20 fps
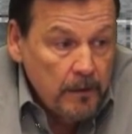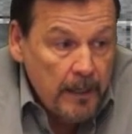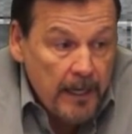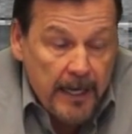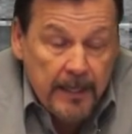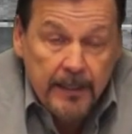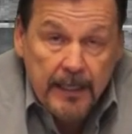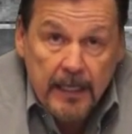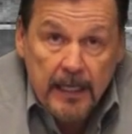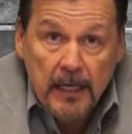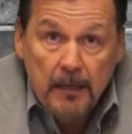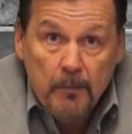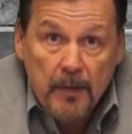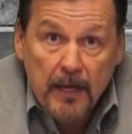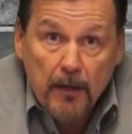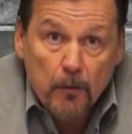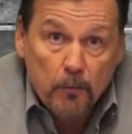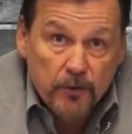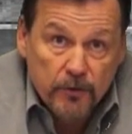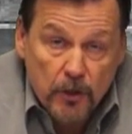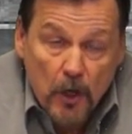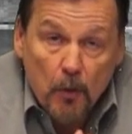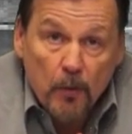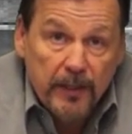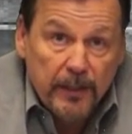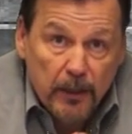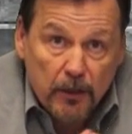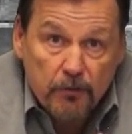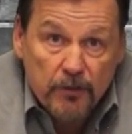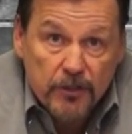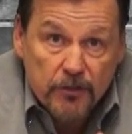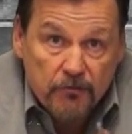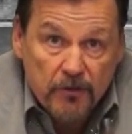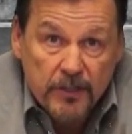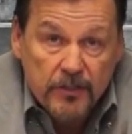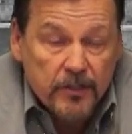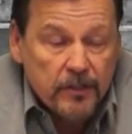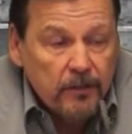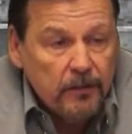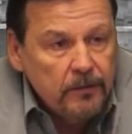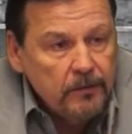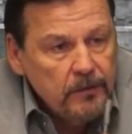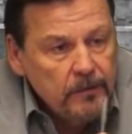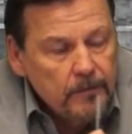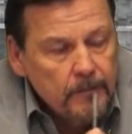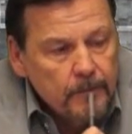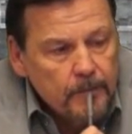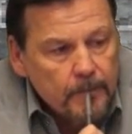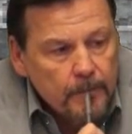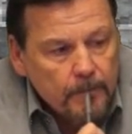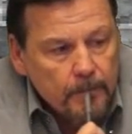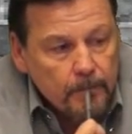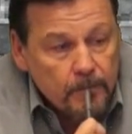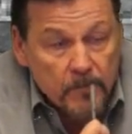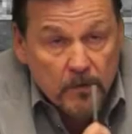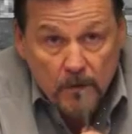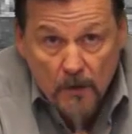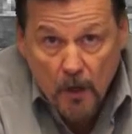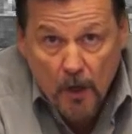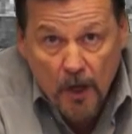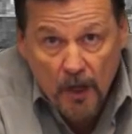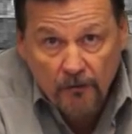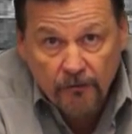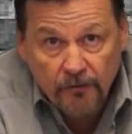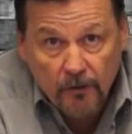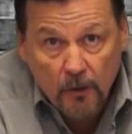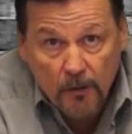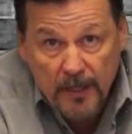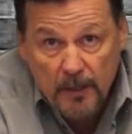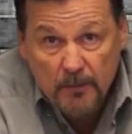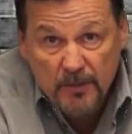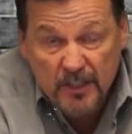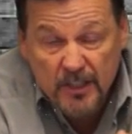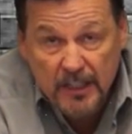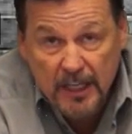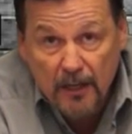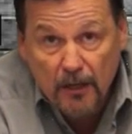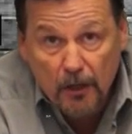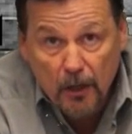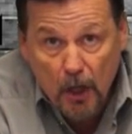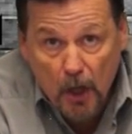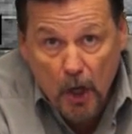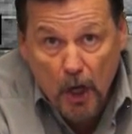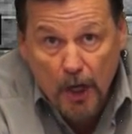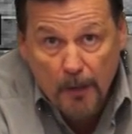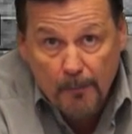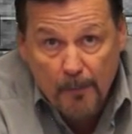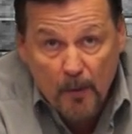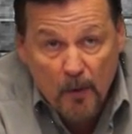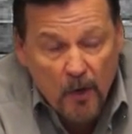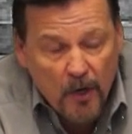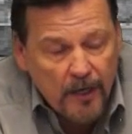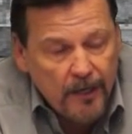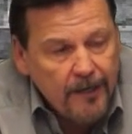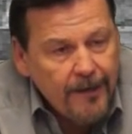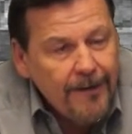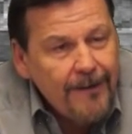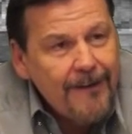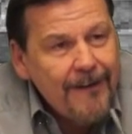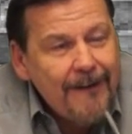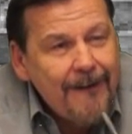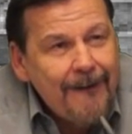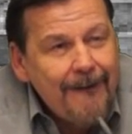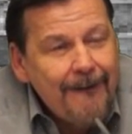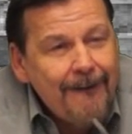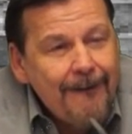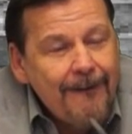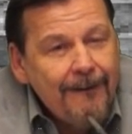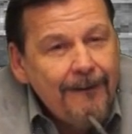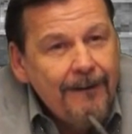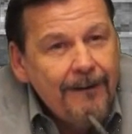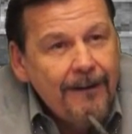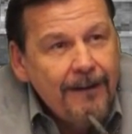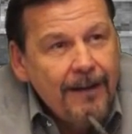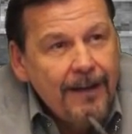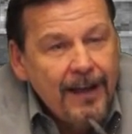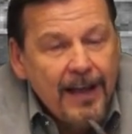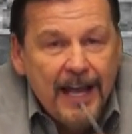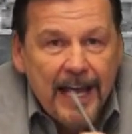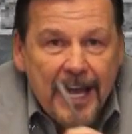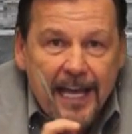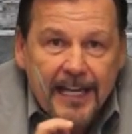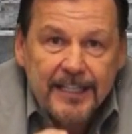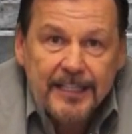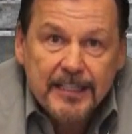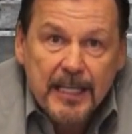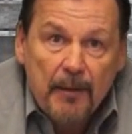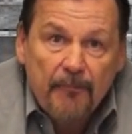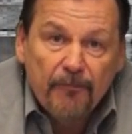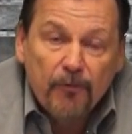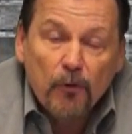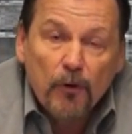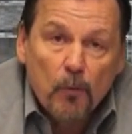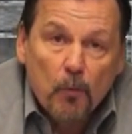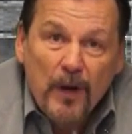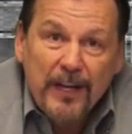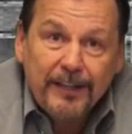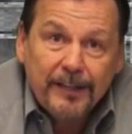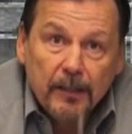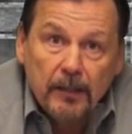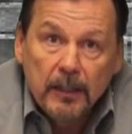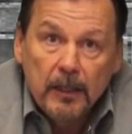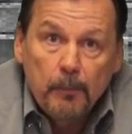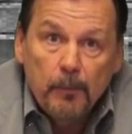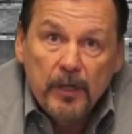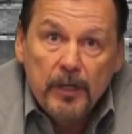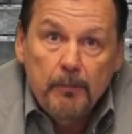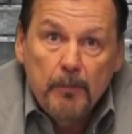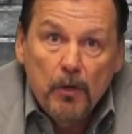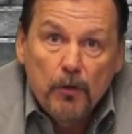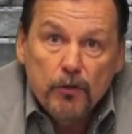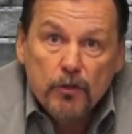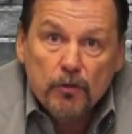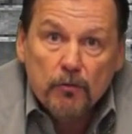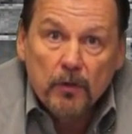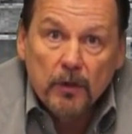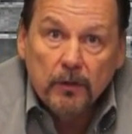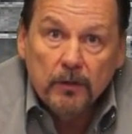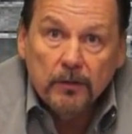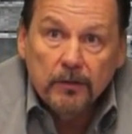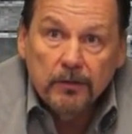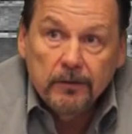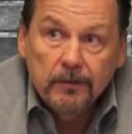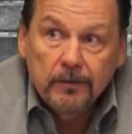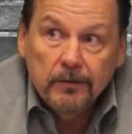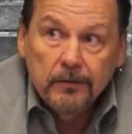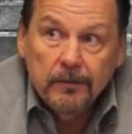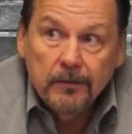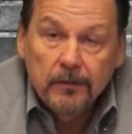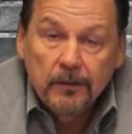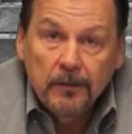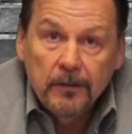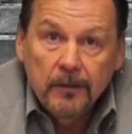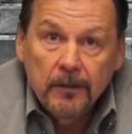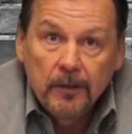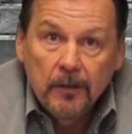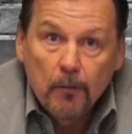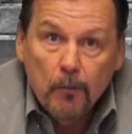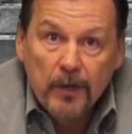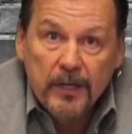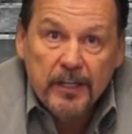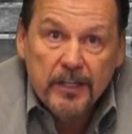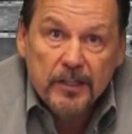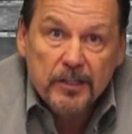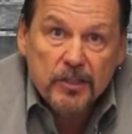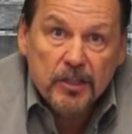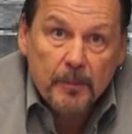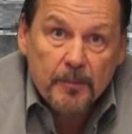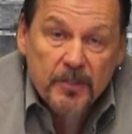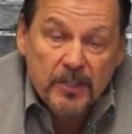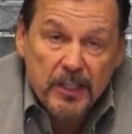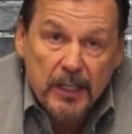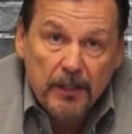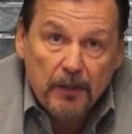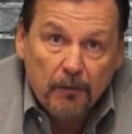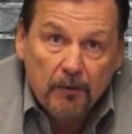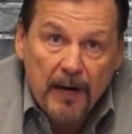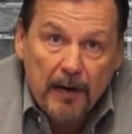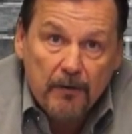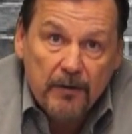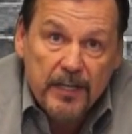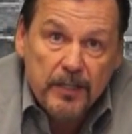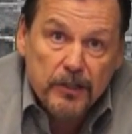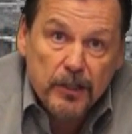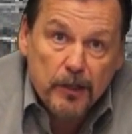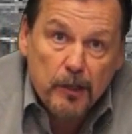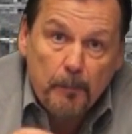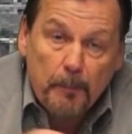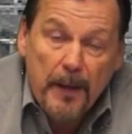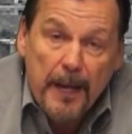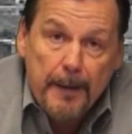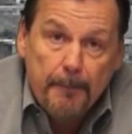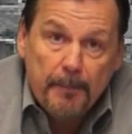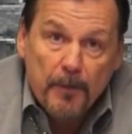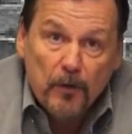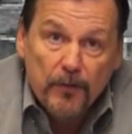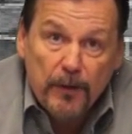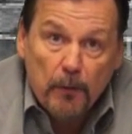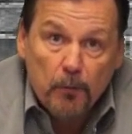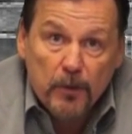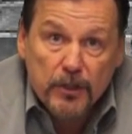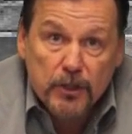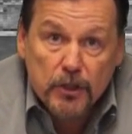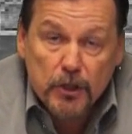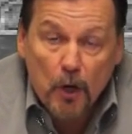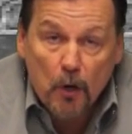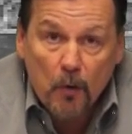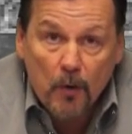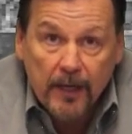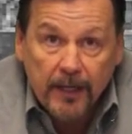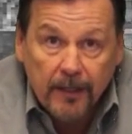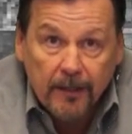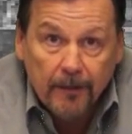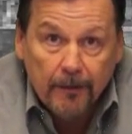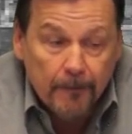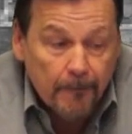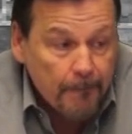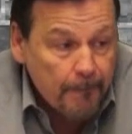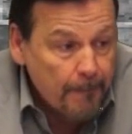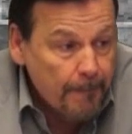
And the email was going to Chris Driscoll. Also, he was still on board. Except for it went to Liberty Mutual, one of the subsidiaries of the people that were suing.